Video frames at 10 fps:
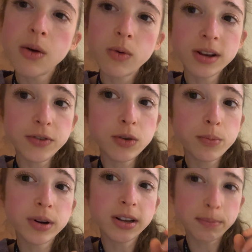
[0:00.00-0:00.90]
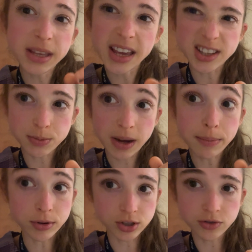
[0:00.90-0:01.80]
what if you put a pH
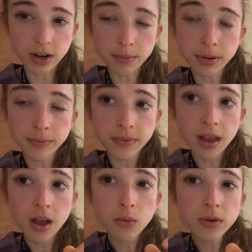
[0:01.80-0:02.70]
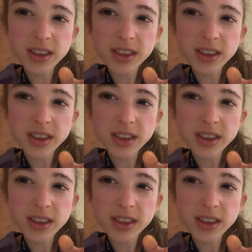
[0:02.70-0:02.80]
paper strip? Well,